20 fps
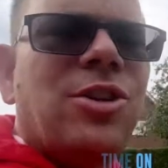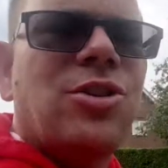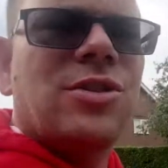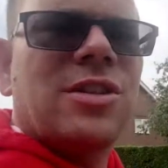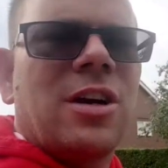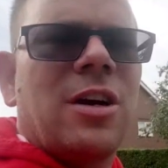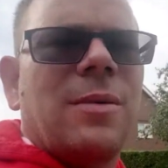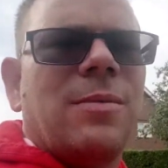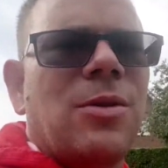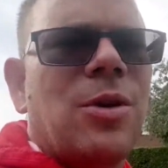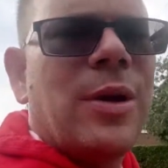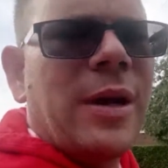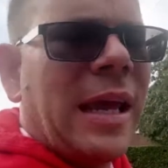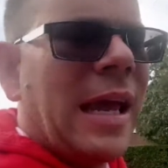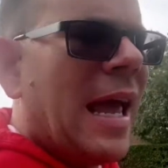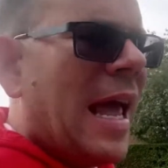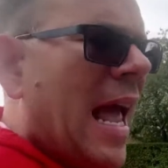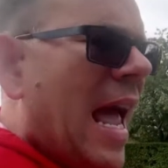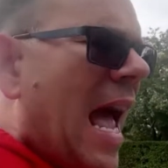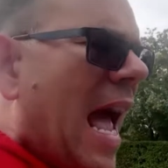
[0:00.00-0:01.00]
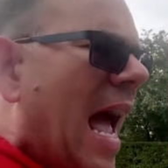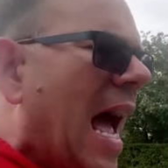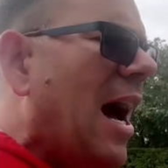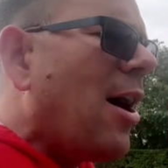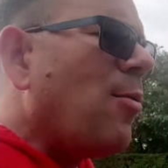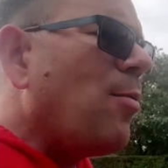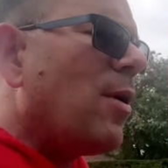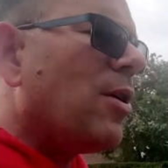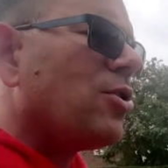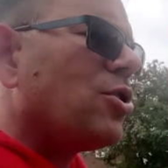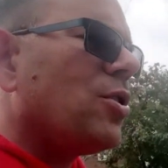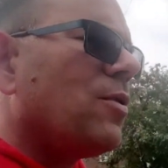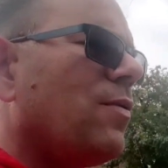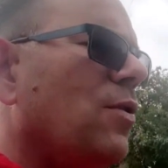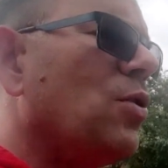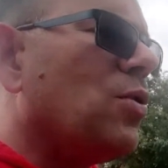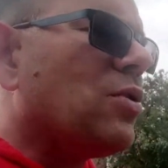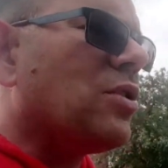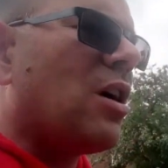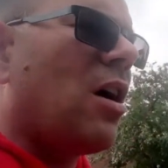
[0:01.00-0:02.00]
your time doing. How much of
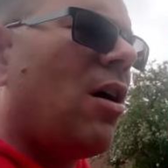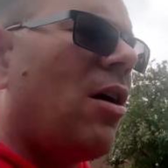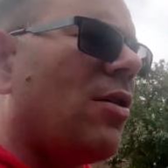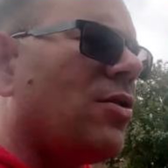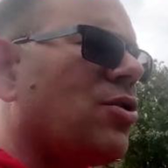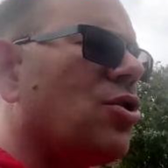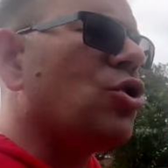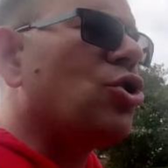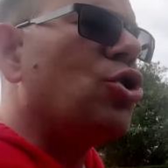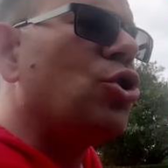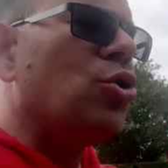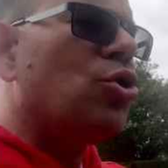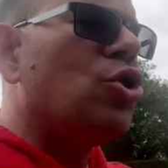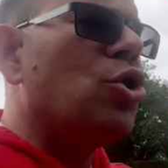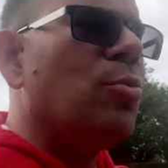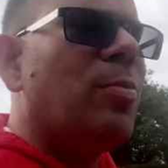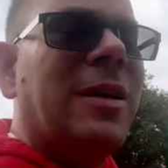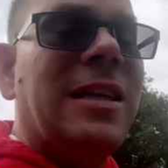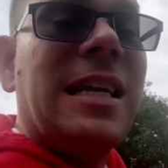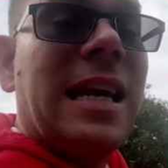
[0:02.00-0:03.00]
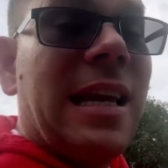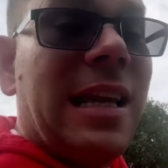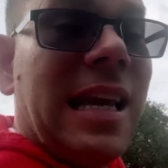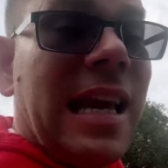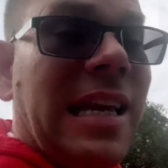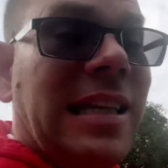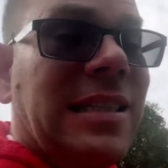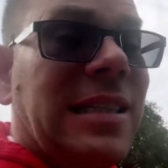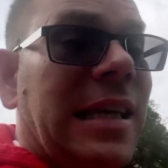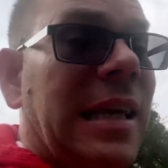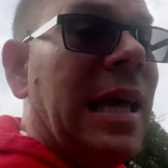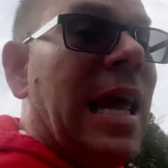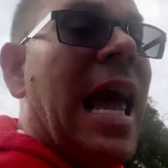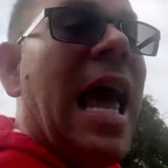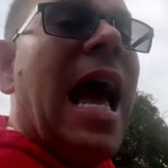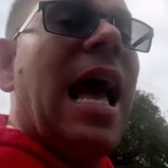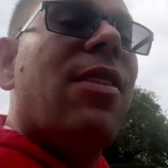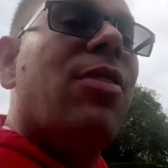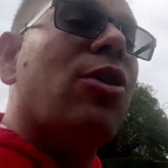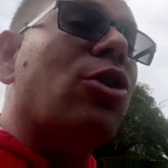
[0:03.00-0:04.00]
your tasks should you be delegating
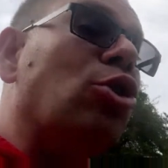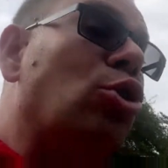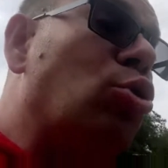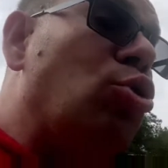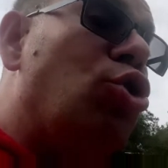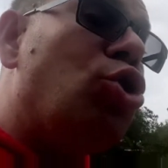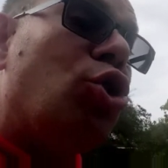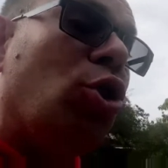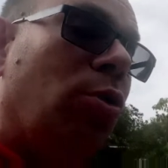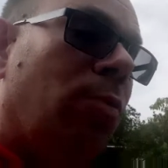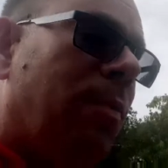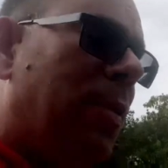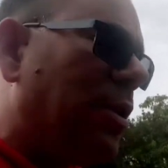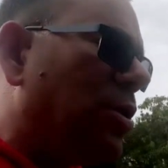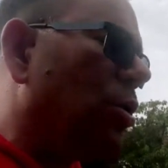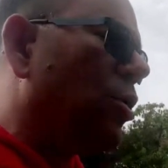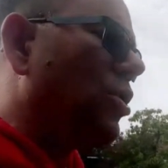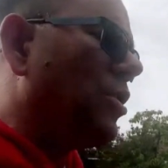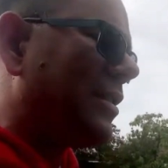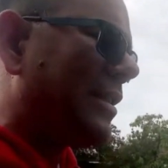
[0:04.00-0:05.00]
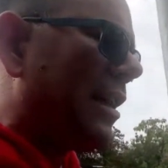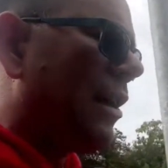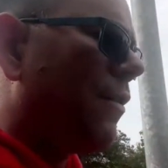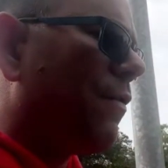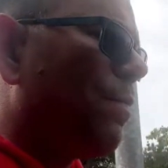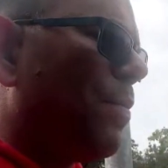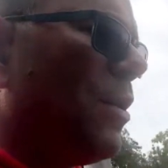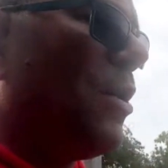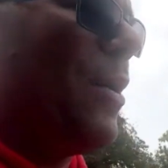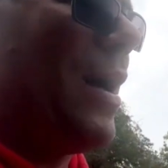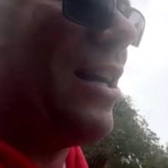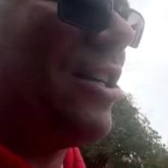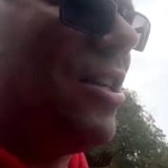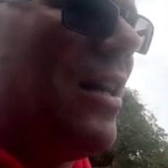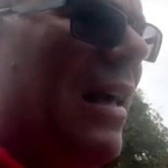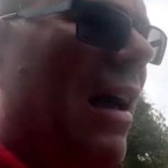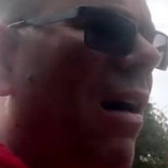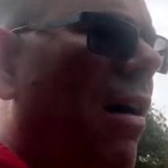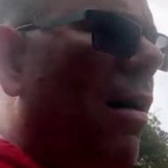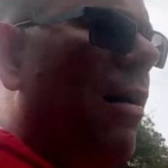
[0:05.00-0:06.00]
that you shouldn't be doing yourself, but you
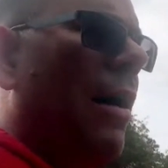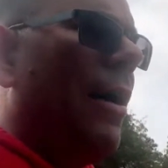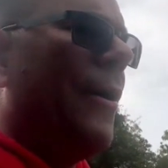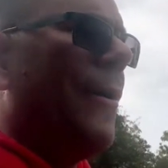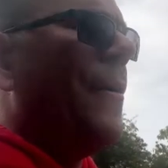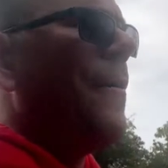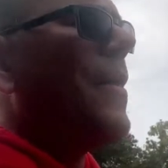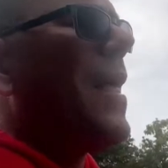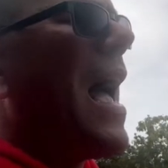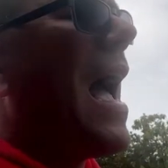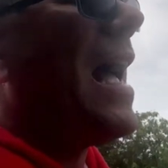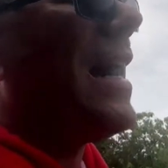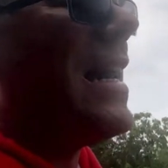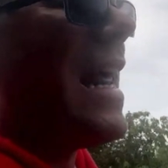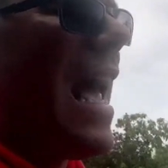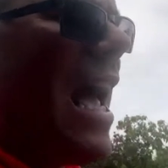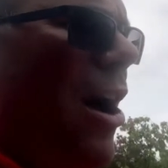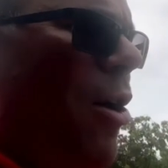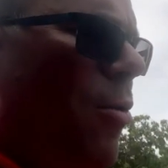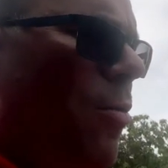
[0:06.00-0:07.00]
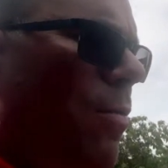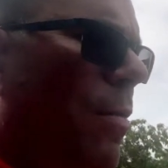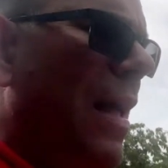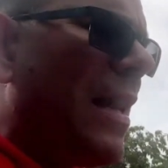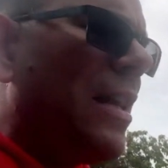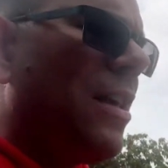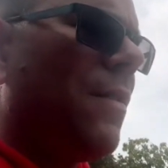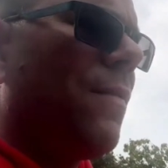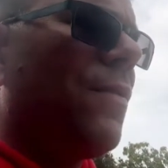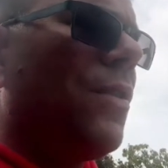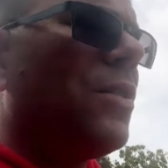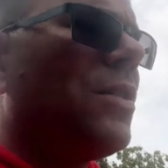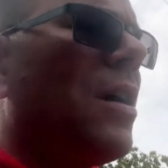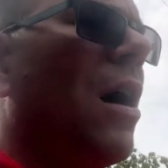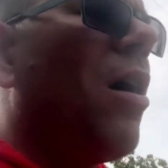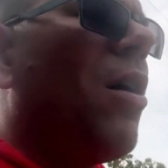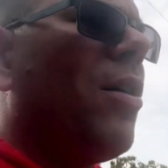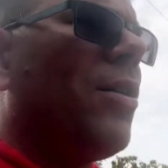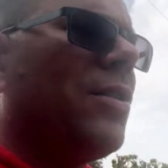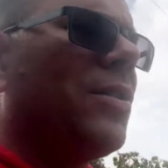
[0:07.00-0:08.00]
actually are? And how many of your
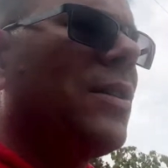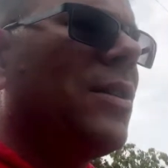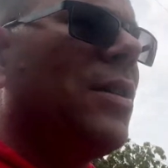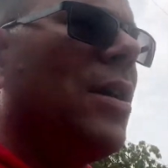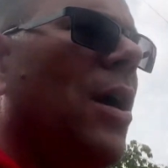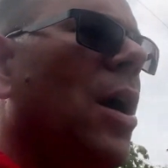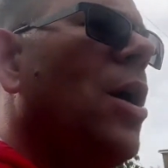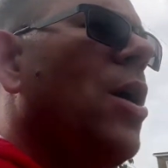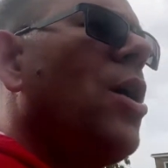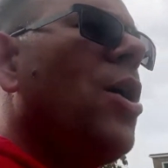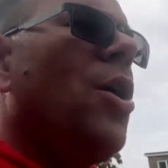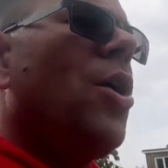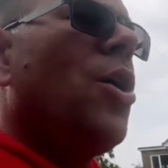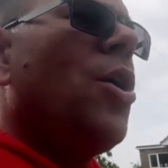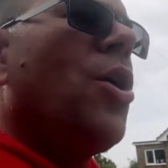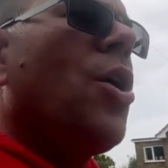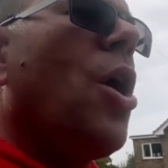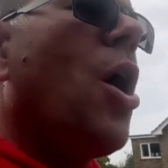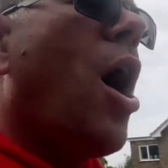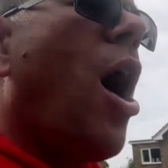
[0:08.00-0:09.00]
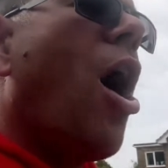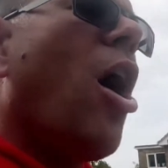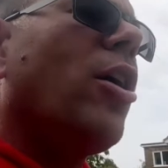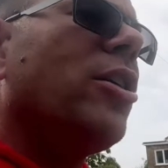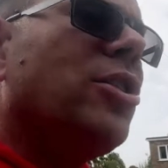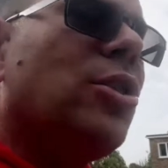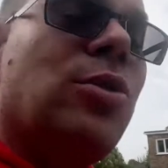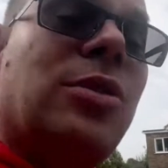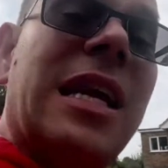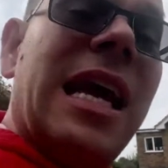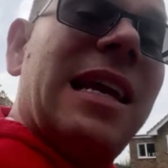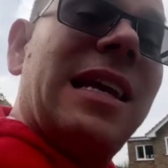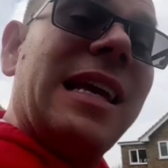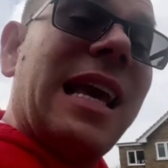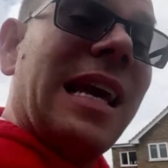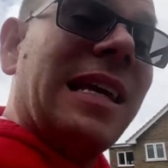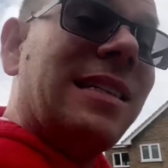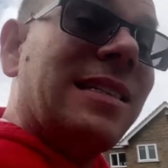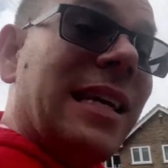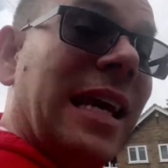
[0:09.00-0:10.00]
tasks are you
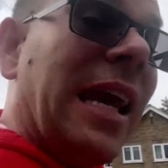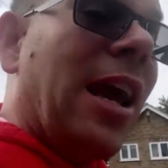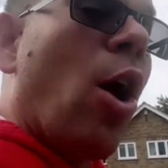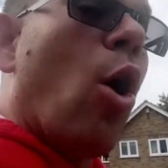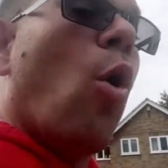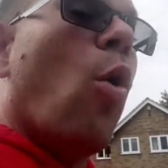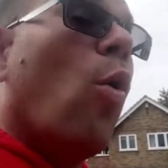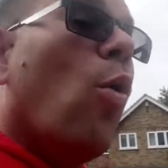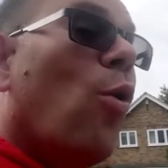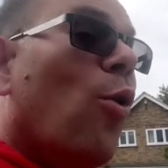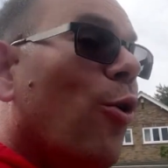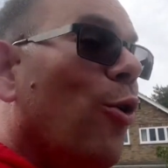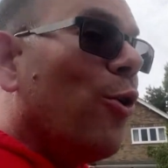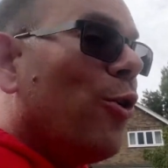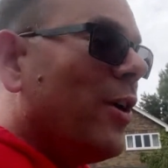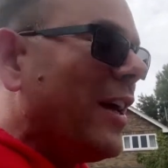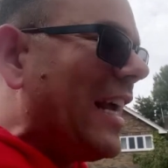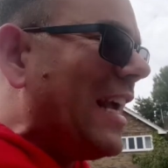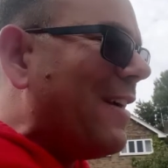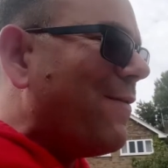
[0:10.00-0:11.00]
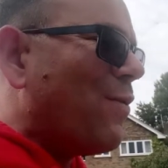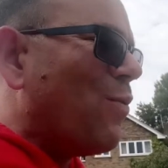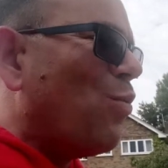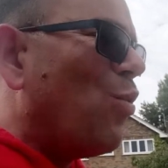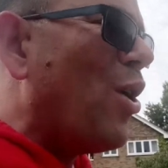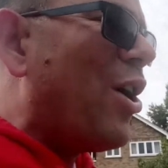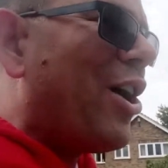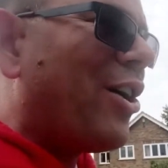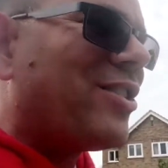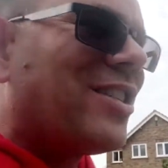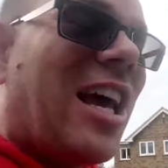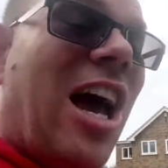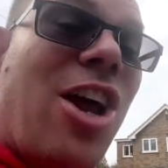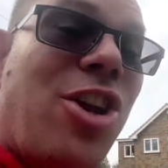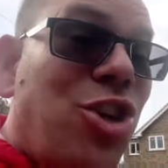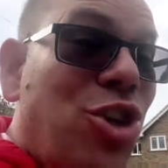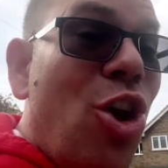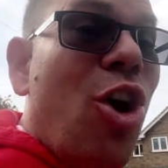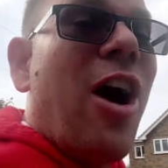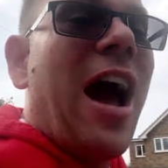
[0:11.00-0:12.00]
delegating, or even worse, are
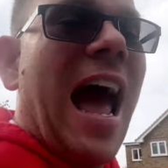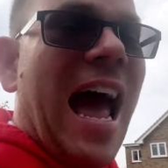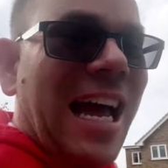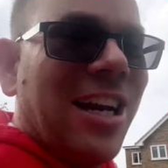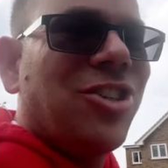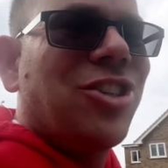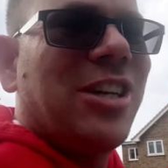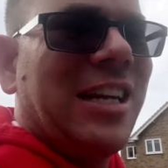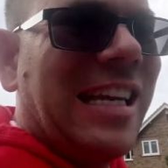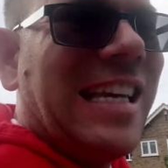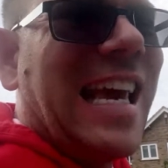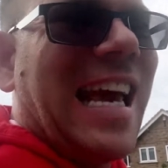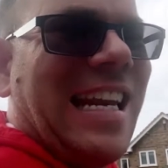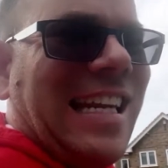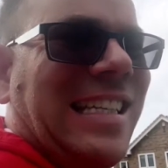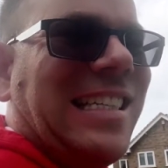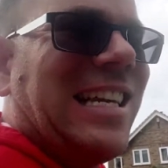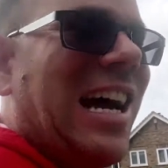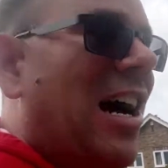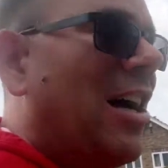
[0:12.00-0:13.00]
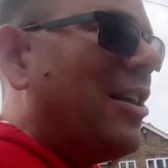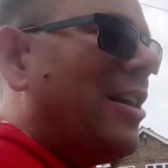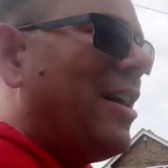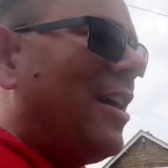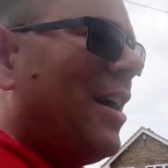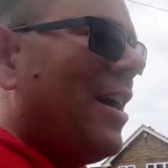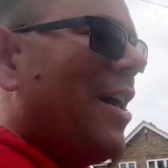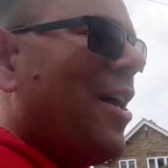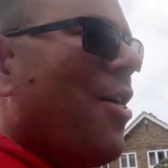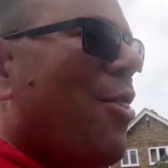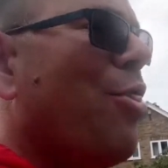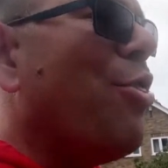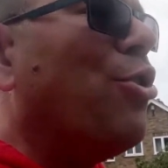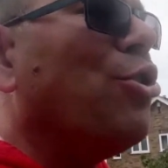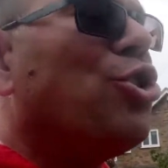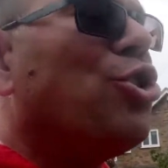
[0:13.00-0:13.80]
not actually getting done that